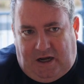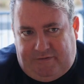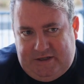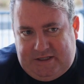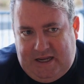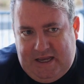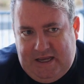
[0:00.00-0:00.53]

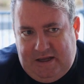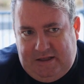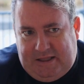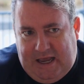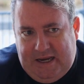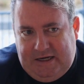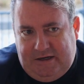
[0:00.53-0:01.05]
obviously
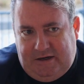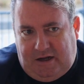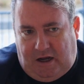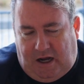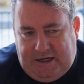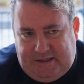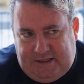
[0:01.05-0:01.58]
then
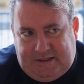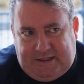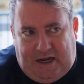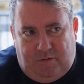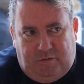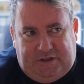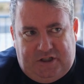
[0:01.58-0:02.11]
I'd sit
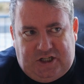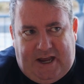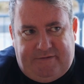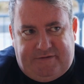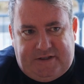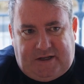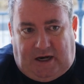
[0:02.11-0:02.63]
down with the
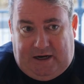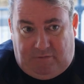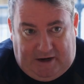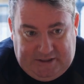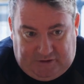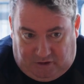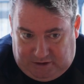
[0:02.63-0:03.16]
chefs. I
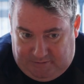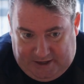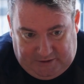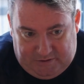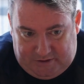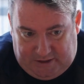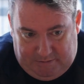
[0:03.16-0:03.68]
write all the
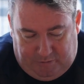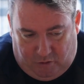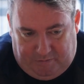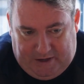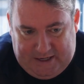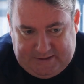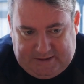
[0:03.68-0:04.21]
menus in
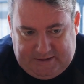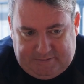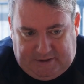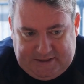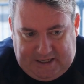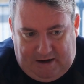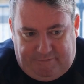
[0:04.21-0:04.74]
both places
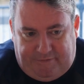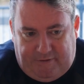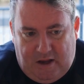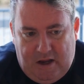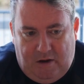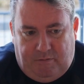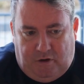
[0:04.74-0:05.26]
myself,
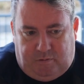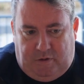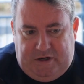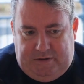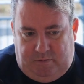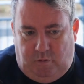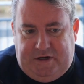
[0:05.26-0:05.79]
but
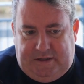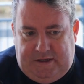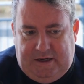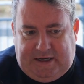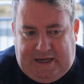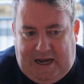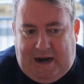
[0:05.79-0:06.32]
we'd
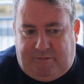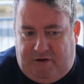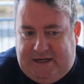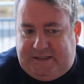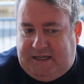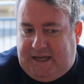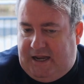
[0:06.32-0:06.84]

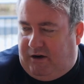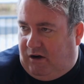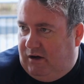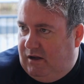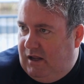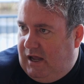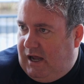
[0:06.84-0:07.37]
collaborate together.
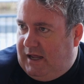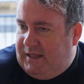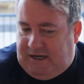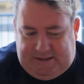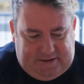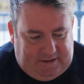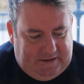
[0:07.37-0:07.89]
And
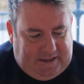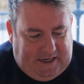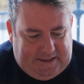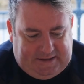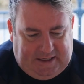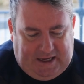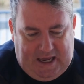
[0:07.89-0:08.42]
that's
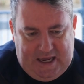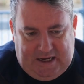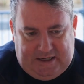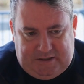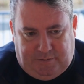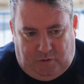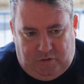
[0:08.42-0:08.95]
the key, I
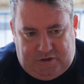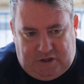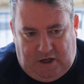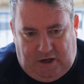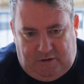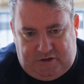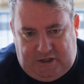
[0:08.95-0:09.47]
suppose,
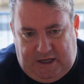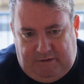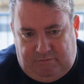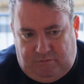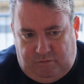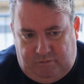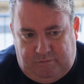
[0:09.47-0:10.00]
to
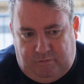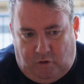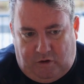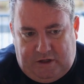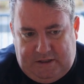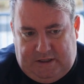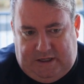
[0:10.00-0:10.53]

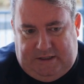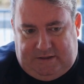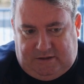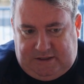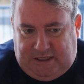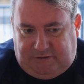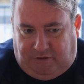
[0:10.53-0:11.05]
running a
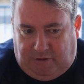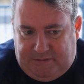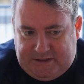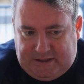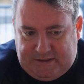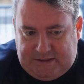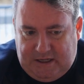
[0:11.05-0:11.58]
successful
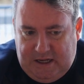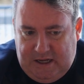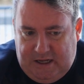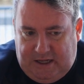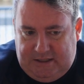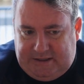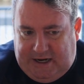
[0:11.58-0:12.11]
business, is